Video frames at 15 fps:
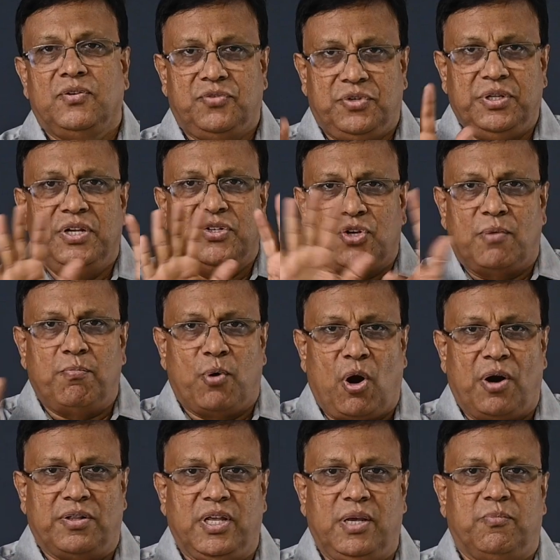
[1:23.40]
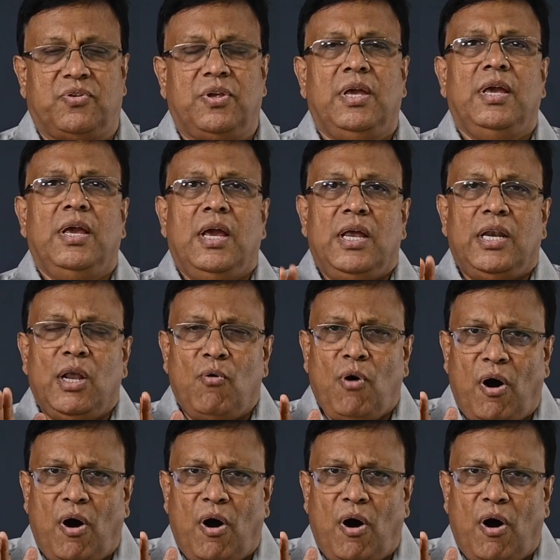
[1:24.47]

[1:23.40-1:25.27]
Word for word: See, these are broad themes. Now,